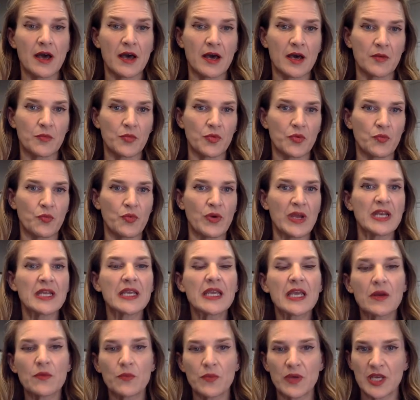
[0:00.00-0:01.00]
When
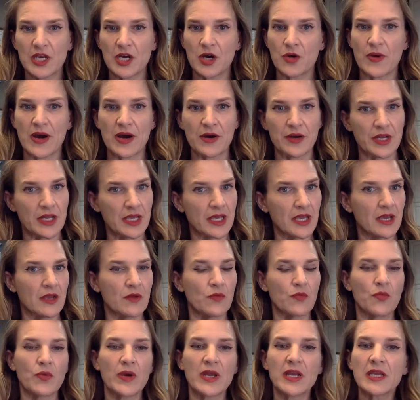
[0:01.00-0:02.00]
can we go out
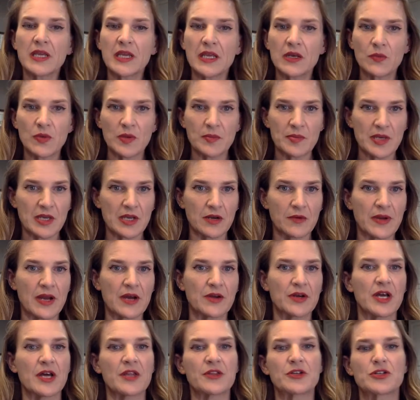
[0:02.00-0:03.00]
again? When can we be
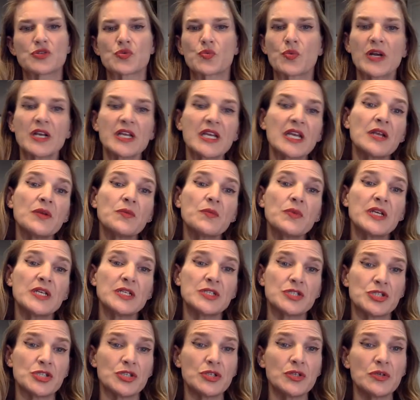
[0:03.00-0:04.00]
around others? What can we
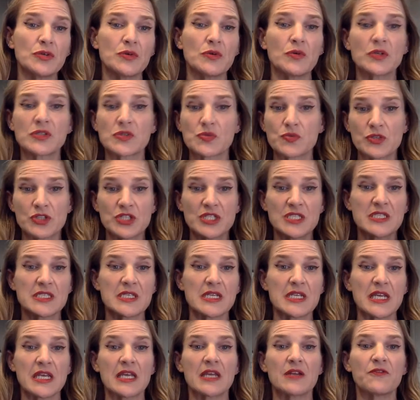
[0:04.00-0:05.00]
do as we're just
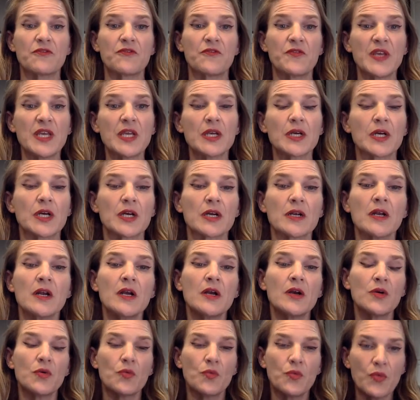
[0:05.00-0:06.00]
sitting in fear,
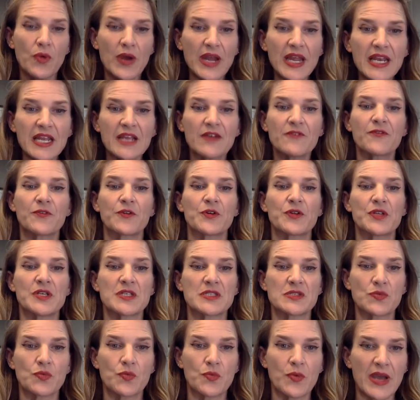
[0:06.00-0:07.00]
waiting for
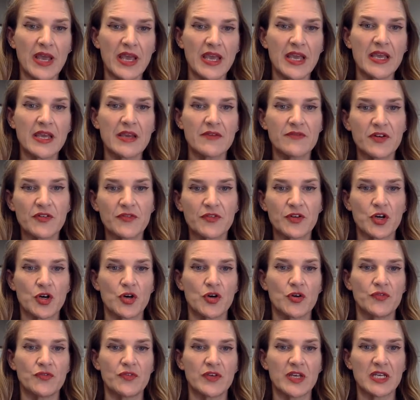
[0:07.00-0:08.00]
this wave of
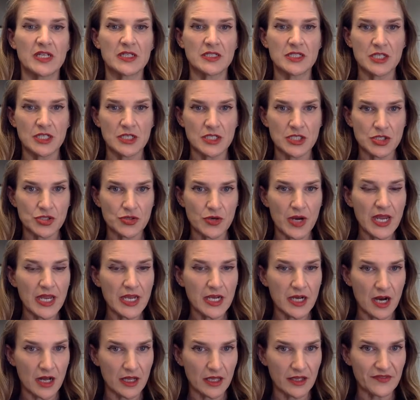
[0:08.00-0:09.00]
COVID to strike
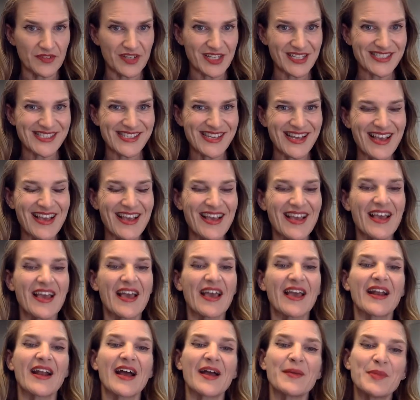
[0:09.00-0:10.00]
all of us?
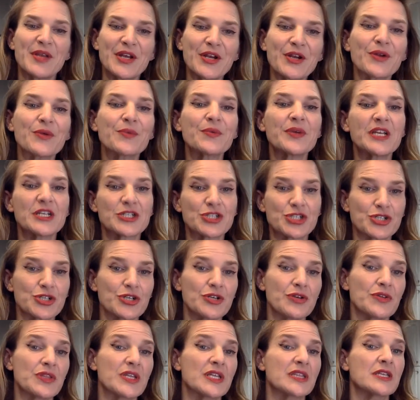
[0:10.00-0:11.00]
And I'm here to reassure
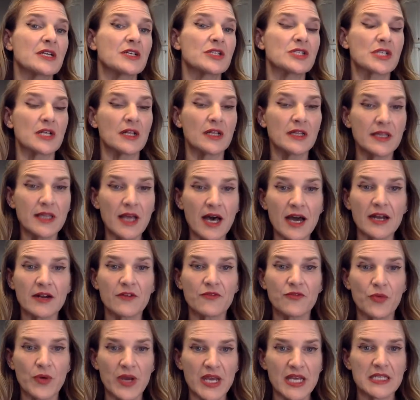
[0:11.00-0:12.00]
you that there's a lot
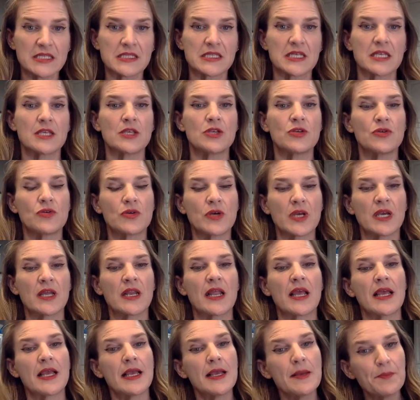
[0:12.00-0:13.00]
of ways that you can
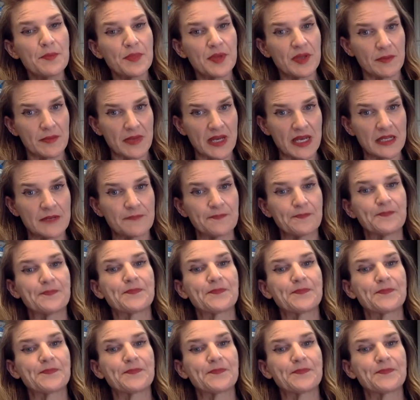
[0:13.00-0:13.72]
implement